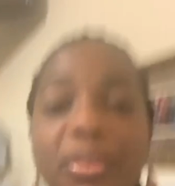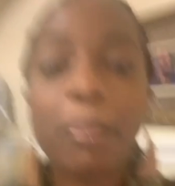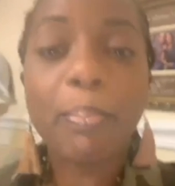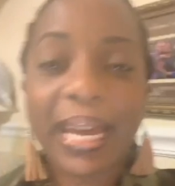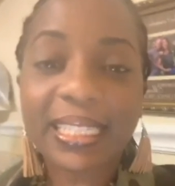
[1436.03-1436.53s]
the
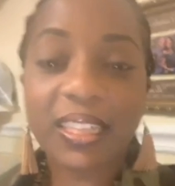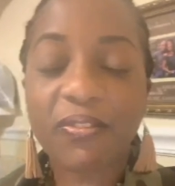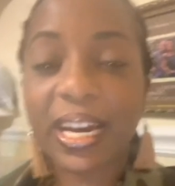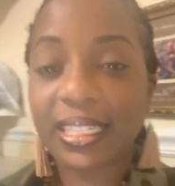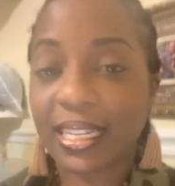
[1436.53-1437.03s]
best
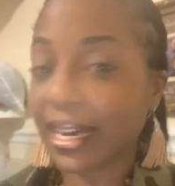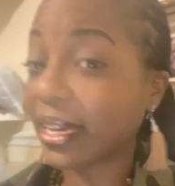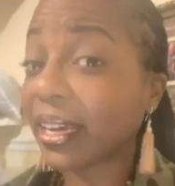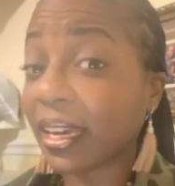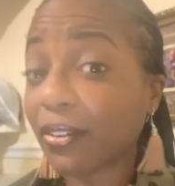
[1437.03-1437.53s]
advice I
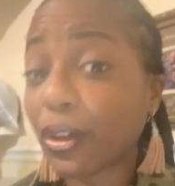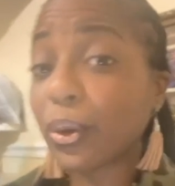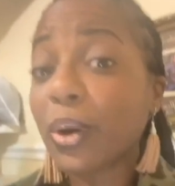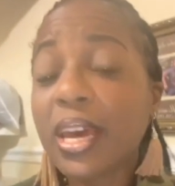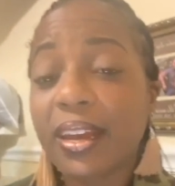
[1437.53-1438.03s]
can give
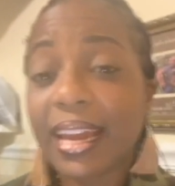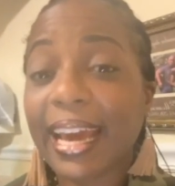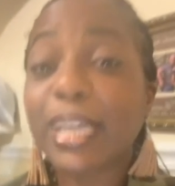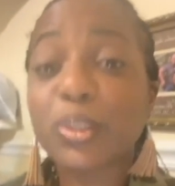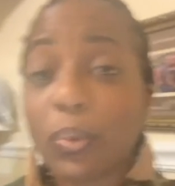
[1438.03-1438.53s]
you that
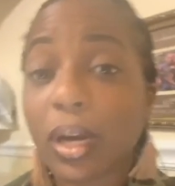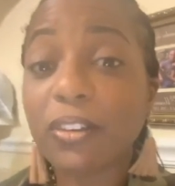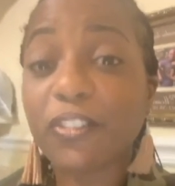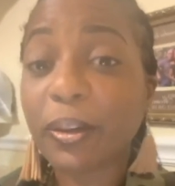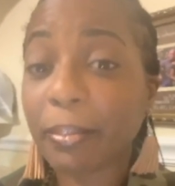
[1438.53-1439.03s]
has worked
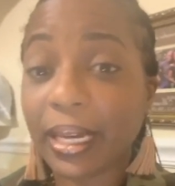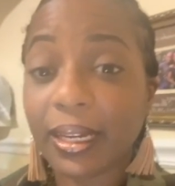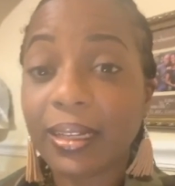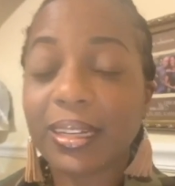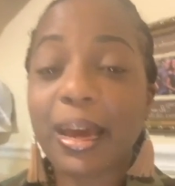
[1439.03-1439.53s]
for
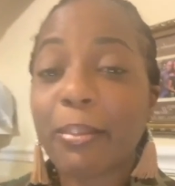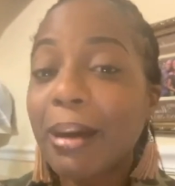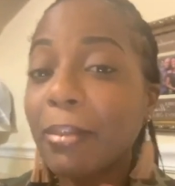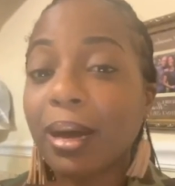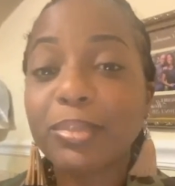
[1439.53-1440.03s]
me, that my
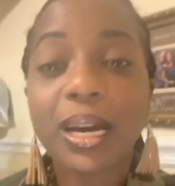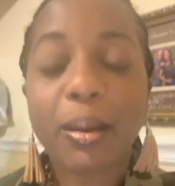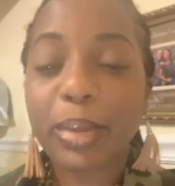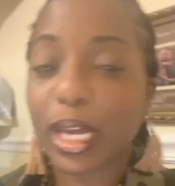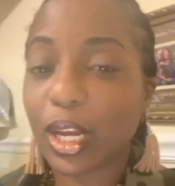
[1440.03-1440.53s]
mom taught
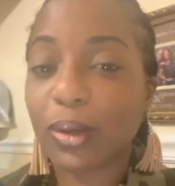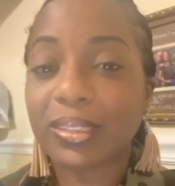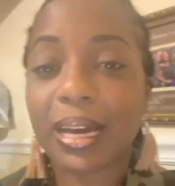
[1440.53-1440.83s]
me a long time